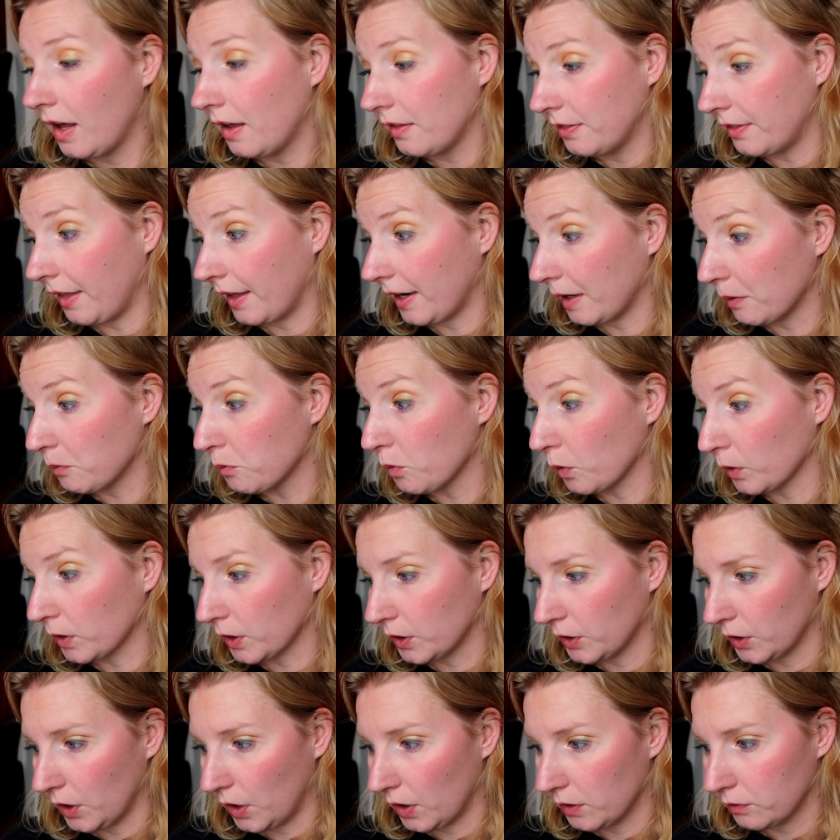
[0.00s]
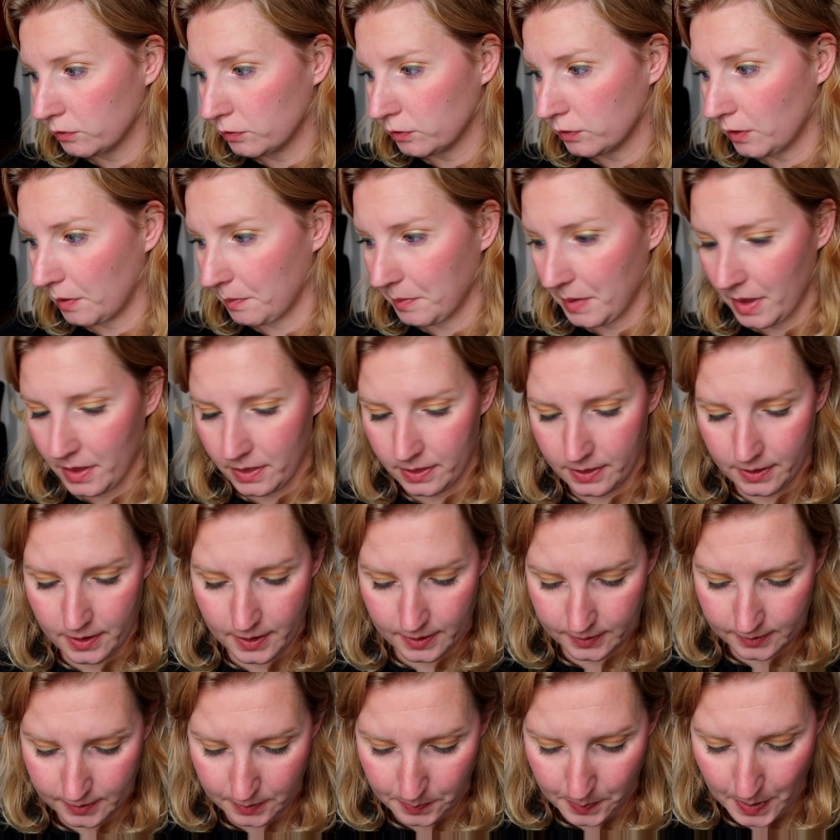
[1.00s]
that I'm working on from
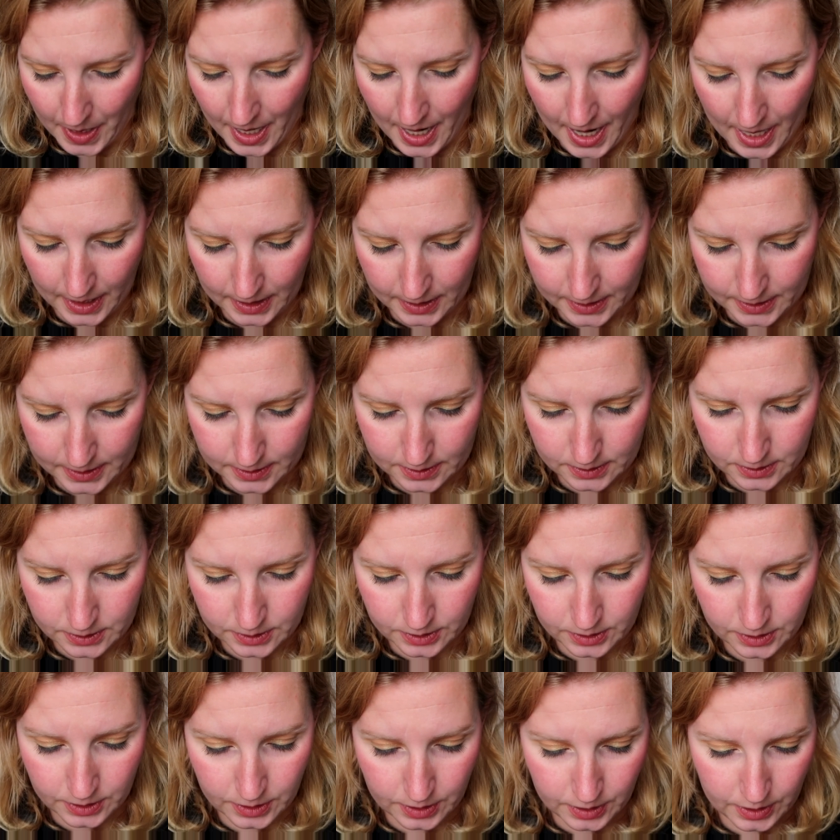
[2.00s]
this palette.